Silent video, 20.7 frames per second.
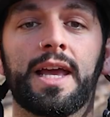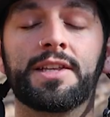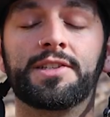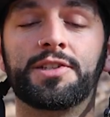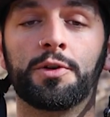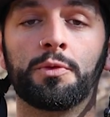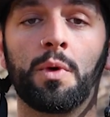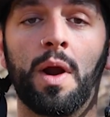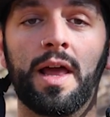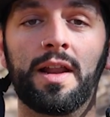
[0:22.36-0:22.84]
It's
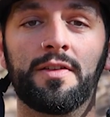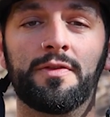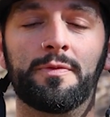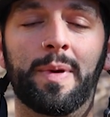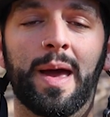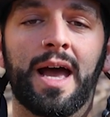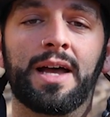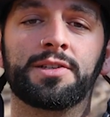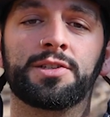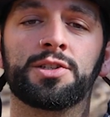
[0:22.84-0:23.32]
a rite of
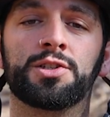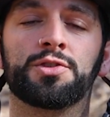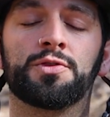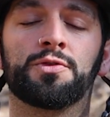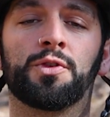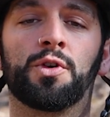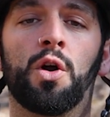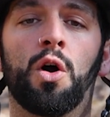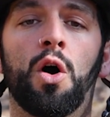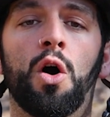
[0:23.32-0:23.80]
passage
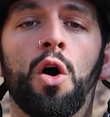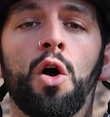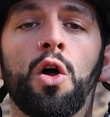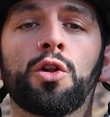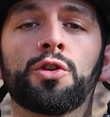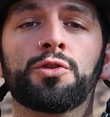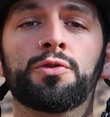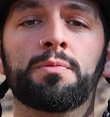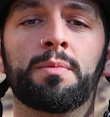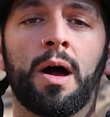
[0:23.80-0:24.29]
for
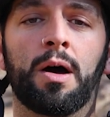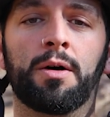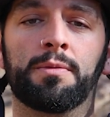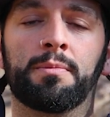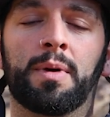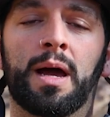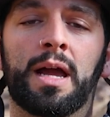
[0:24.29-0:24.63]
all new mountain